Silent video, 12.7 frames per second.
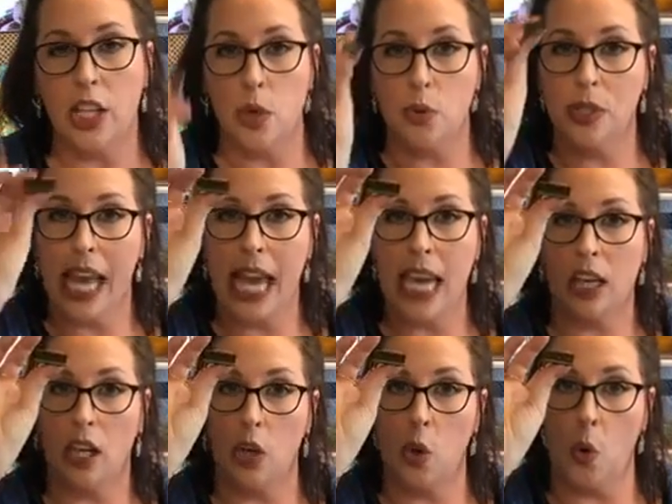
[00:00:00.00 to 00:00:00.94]
and you
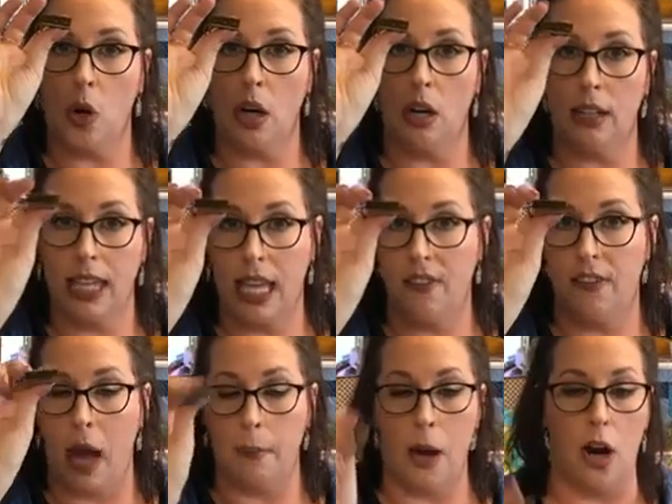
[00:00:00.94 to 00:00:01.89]
take your
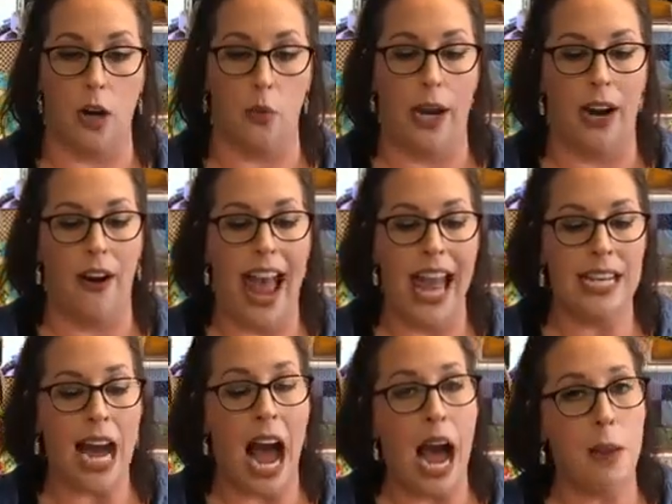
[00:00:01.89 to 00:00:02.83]
key fob hardware,
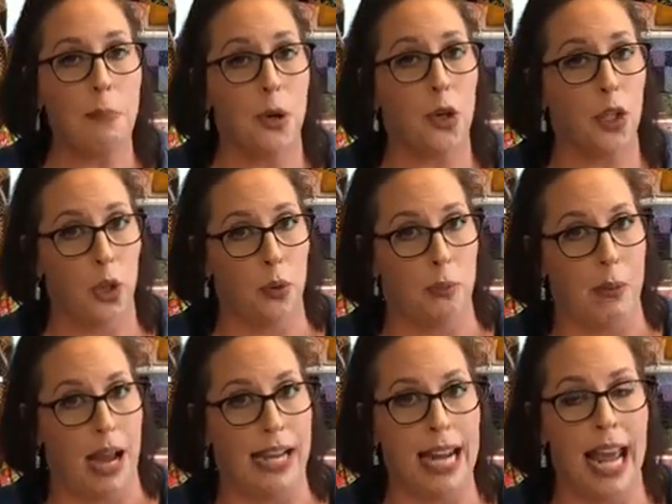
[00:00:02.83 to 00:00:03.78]
and I put glue
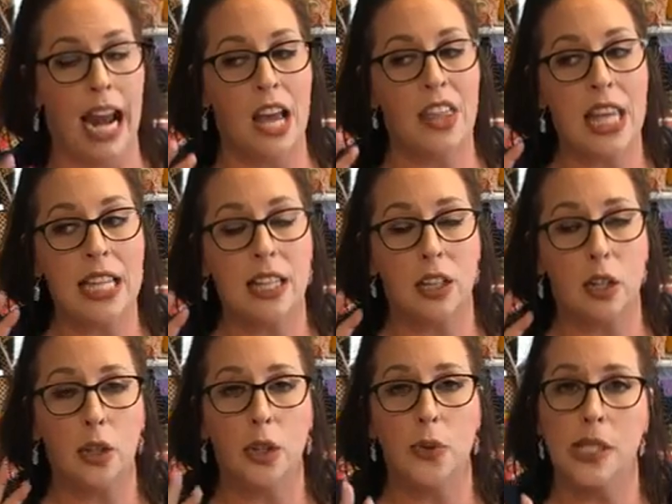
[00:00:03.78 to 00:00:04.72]
in mine, and I think
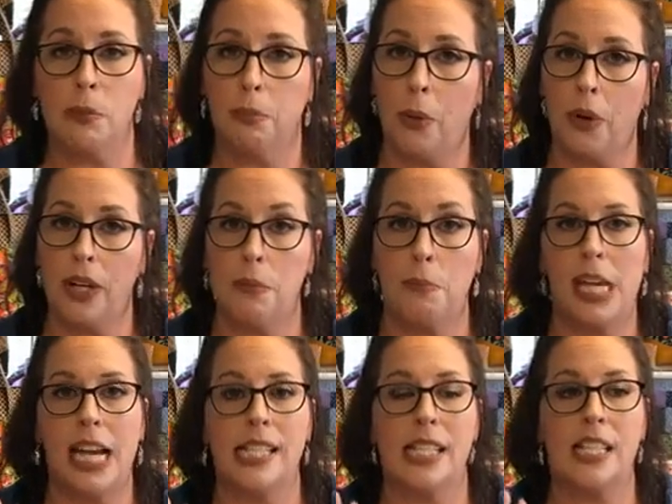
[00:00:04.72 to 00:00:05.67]
that the glue is
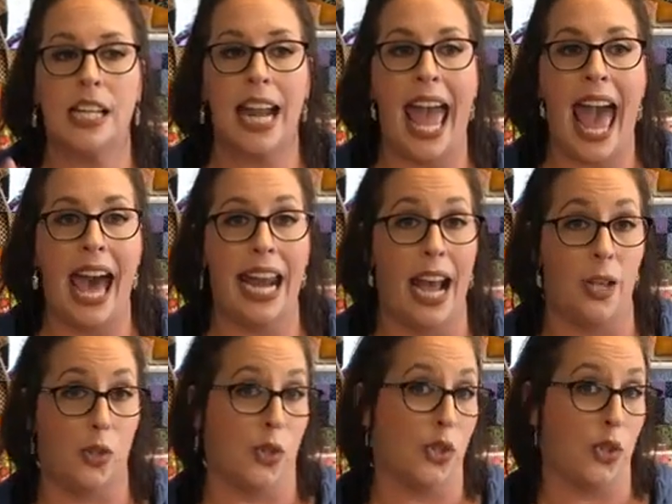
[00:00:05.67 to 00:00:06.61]
important because it's going to add
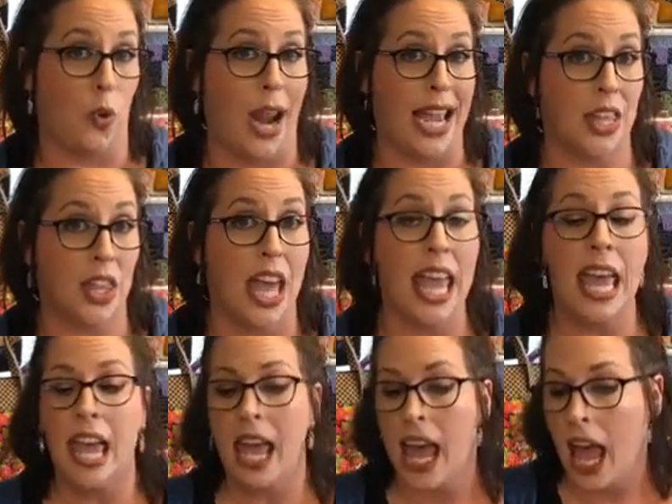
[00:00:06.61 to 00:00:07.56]
extra strength.
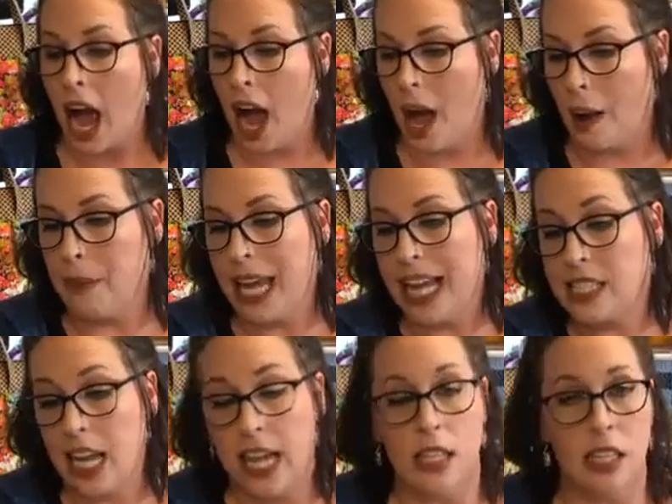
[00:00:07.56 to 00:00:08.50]
Um,
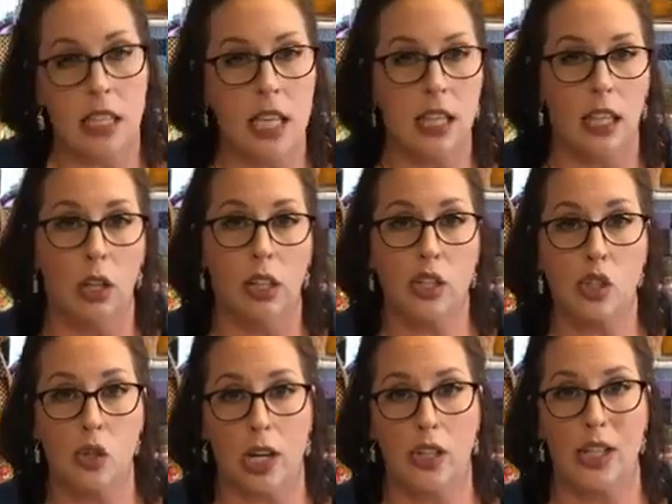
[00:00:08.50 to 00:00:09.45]
it's in the little
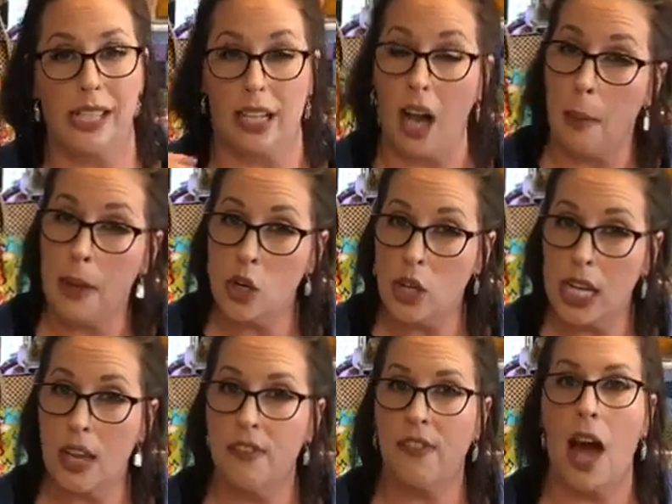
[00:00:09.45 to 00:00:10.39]
instructions that come in
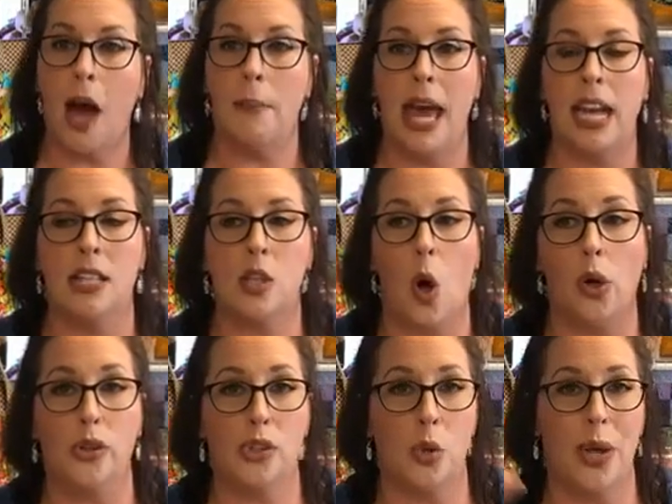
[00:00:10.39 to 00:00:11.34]
your key fob, and it's
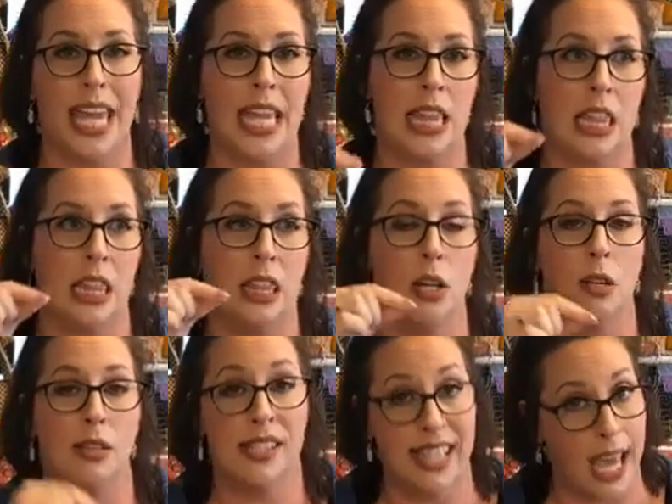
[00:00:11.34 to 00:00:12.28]
also in
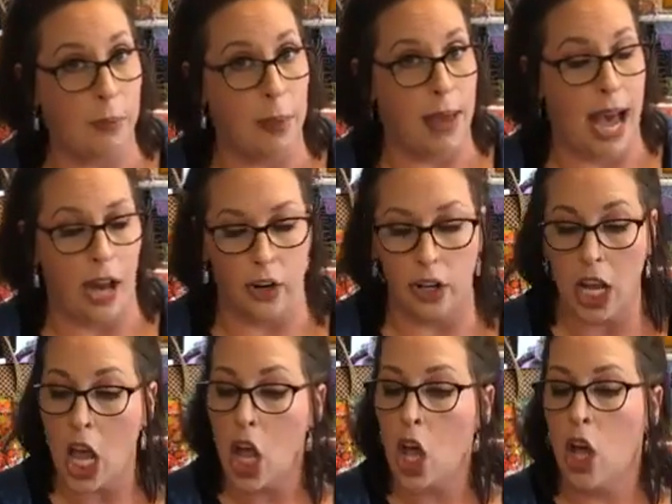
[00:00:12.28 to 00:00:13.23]
the Sammy
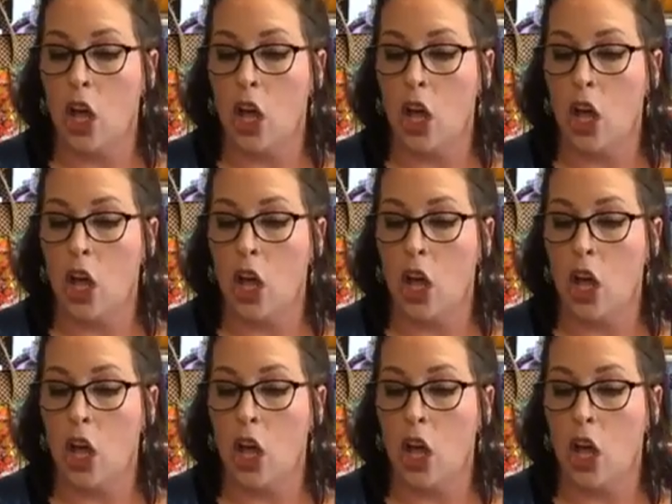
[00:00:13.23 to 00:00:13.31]
pattern.